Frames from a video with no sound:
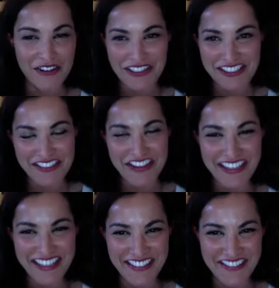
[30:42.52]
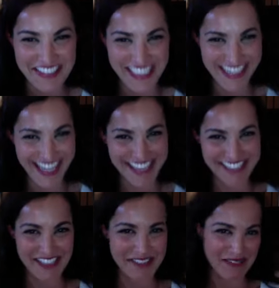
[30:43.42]
because if it was a class that
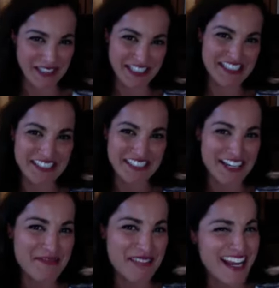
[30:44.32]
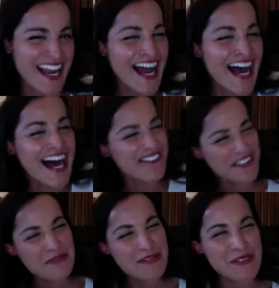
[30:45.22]
I was booked into, then I'd be like, I feel
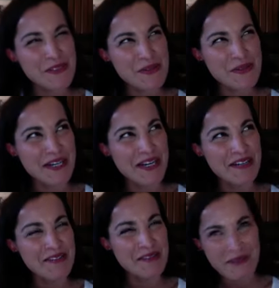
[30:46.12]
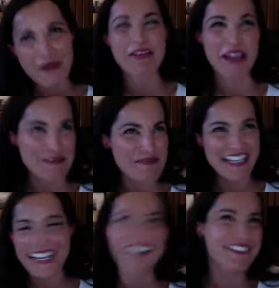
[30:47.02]
a bit sore. It would probably help me.
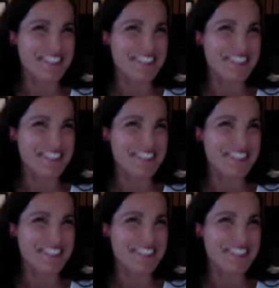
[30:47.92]
I'll go.